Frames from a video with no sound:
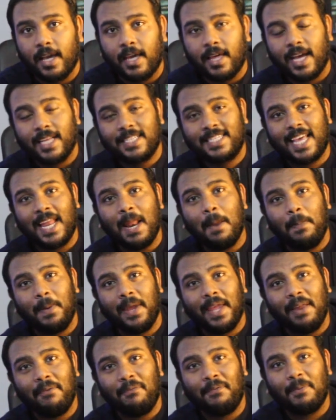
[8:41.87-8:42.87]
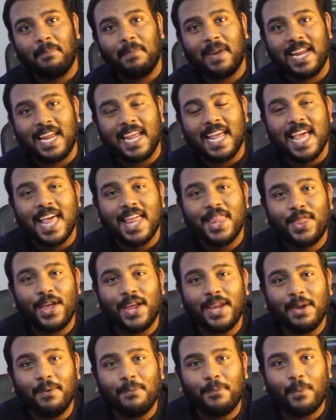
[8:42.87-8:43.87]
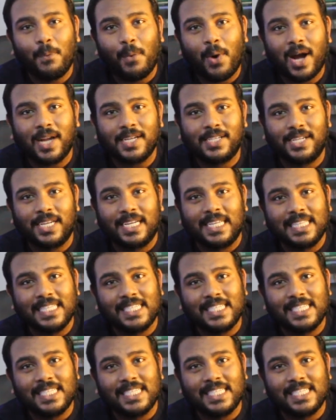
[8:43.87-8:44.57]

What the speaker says: That's going to be it for me. Thank you for watching.